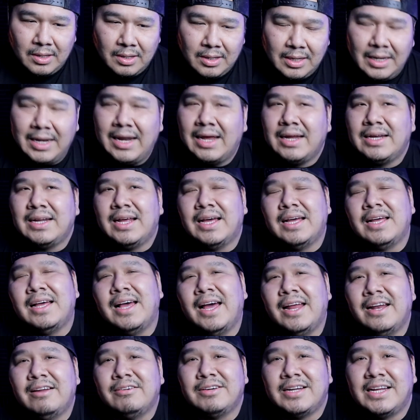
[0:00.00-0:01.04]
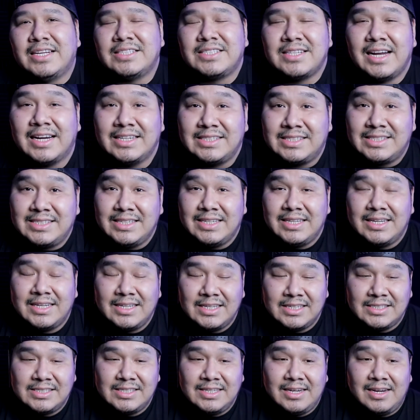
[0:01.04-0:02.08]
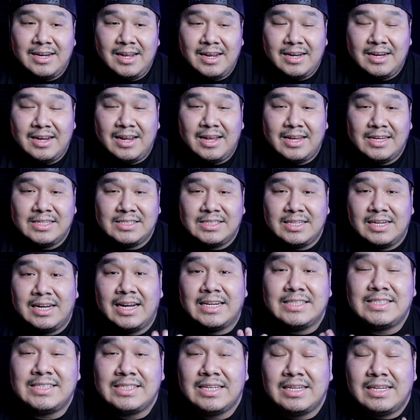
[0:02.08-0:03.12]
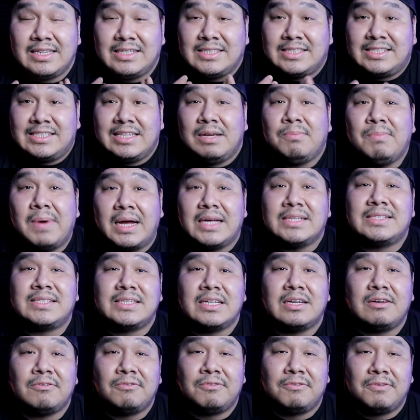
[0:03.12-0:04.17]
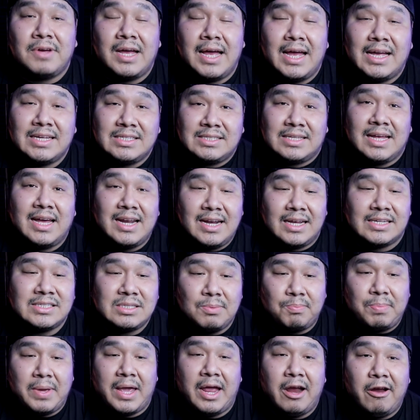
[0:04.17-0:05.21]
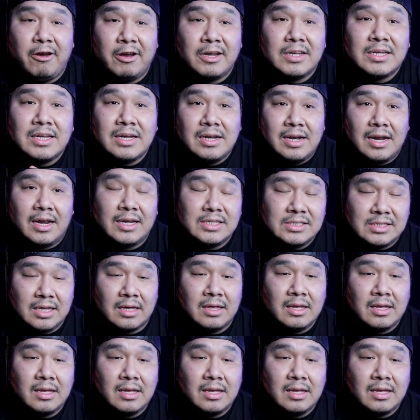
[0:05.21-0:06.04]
And I don't know, that's what I seen that as. And I see myself as that, as a parent and as